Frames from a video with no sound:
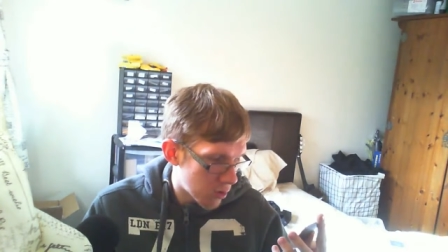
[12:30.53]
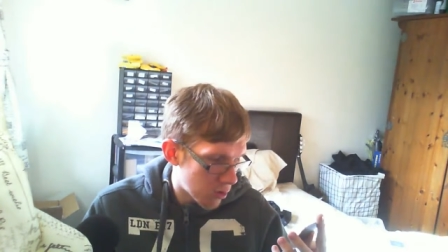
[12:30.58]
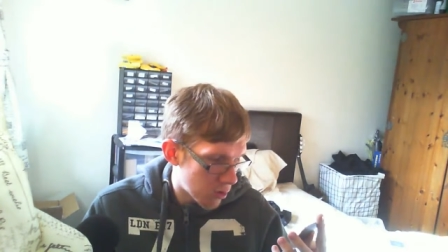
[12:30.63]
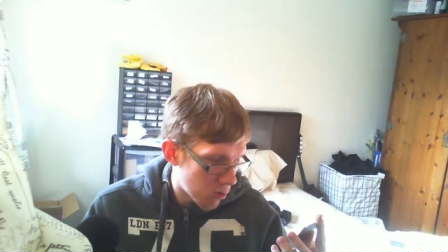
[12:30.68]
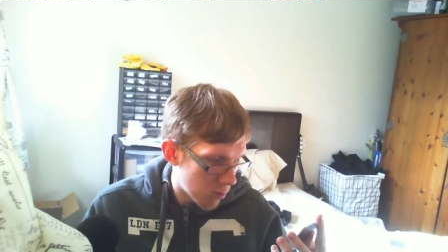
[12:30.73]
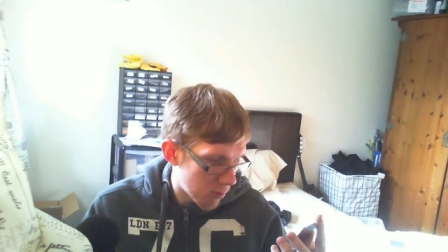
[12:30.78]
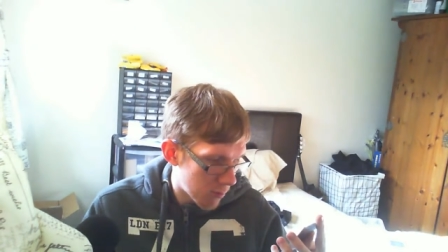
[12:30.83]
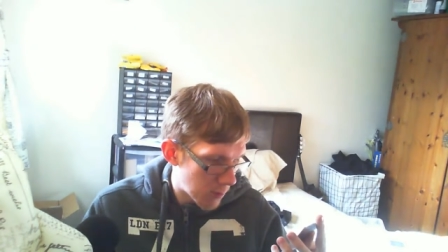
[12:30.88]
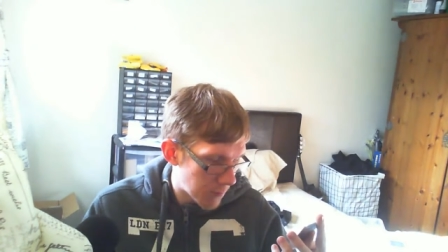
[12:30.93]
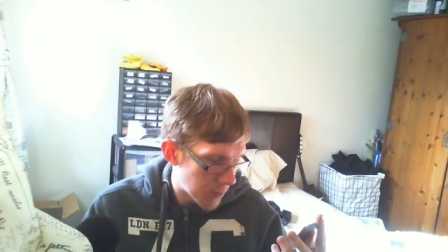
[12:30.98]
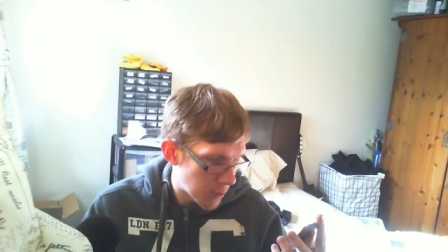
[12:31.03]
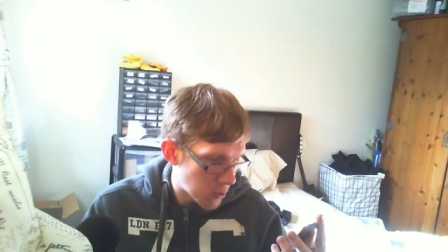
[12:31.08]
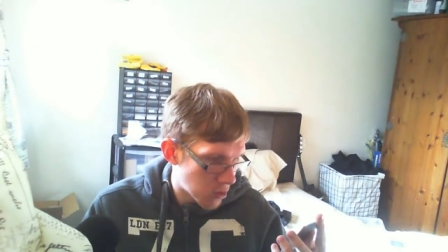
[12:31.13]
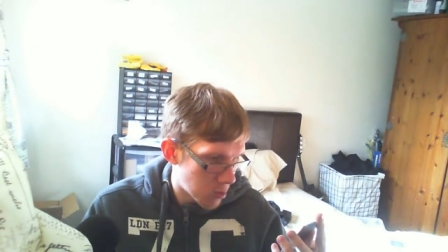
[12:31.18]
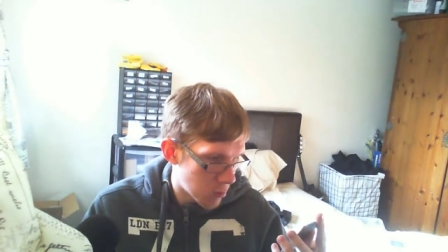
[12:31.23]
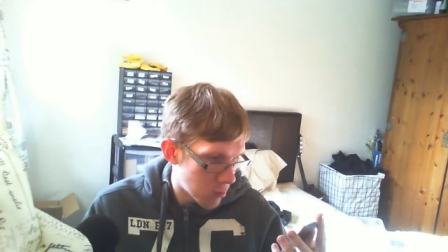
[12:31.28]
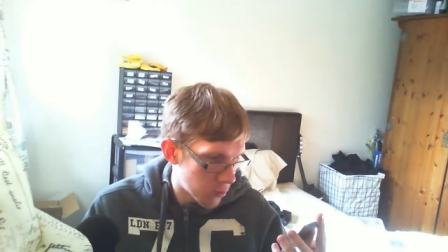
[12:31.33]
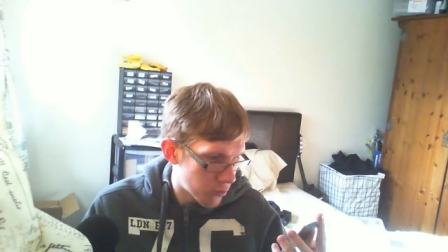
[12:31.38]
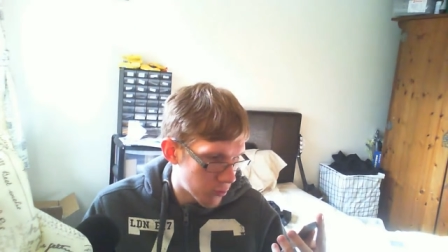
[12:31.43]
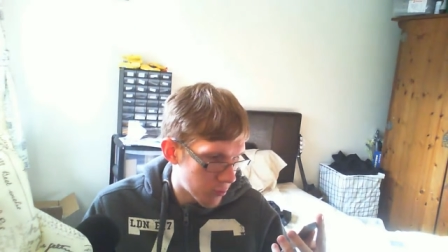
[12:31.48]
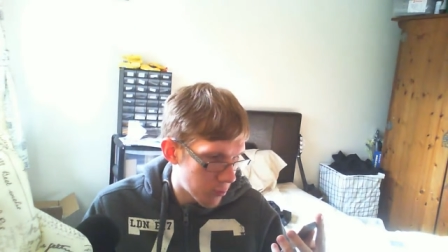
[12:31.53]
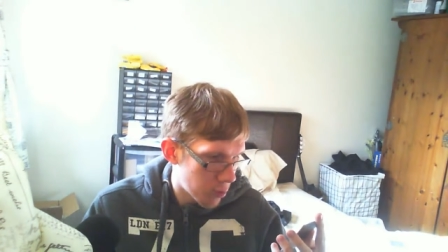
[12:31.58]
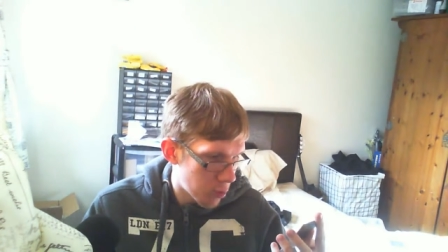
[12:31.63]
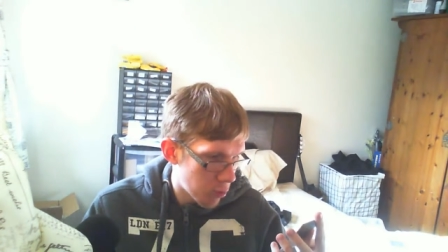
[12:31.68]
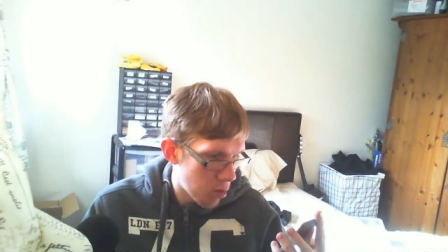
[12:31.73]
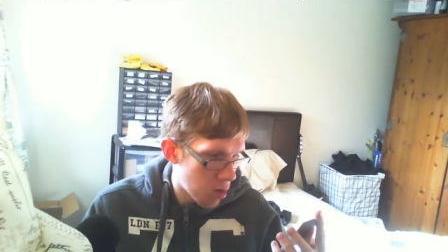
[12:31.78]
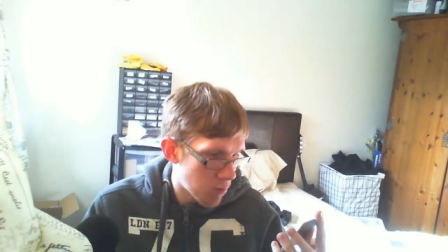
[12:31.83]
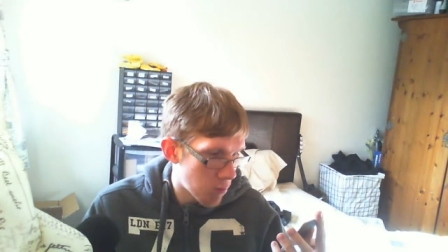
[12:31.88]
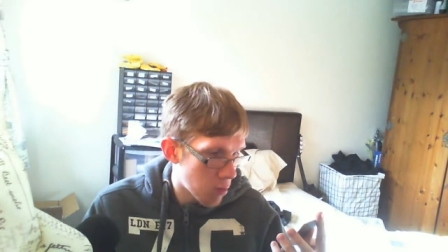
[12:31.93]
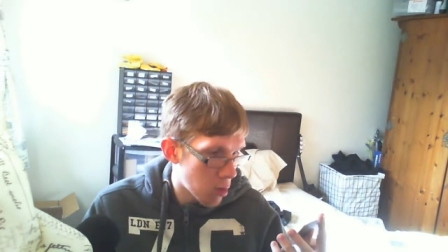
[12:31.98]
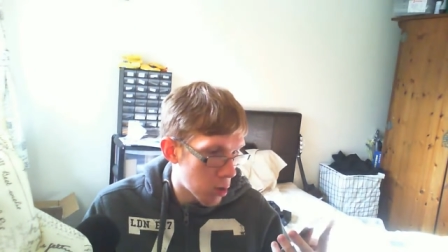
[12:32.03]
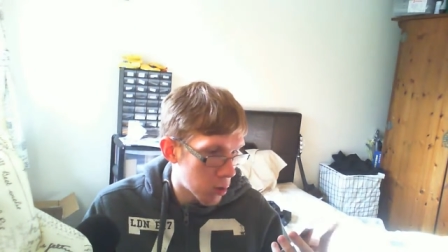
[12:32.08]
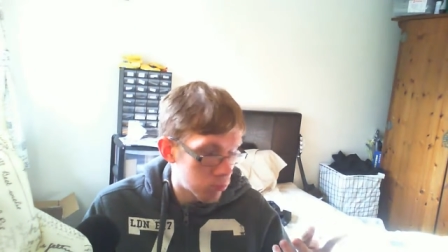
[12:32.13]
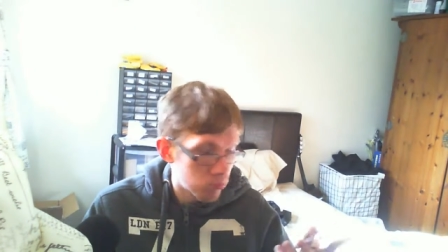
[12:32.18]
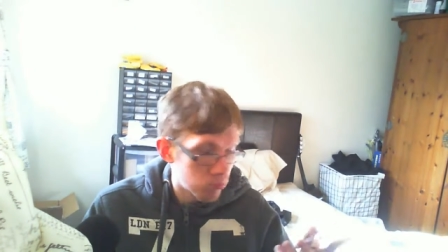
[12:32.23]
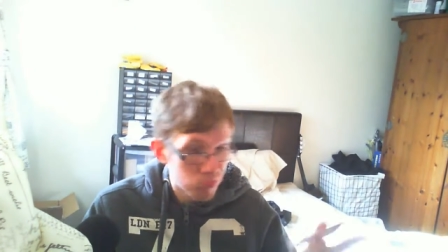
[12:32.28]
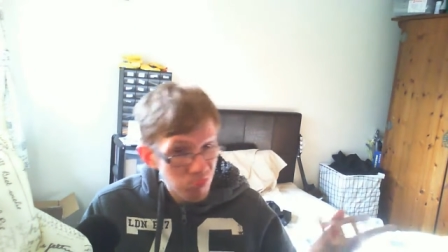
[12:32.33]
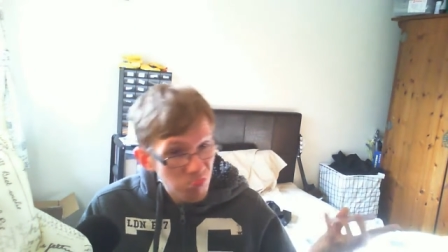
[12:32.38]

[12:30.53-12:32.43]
or when Pendulum monsters from your graveyard.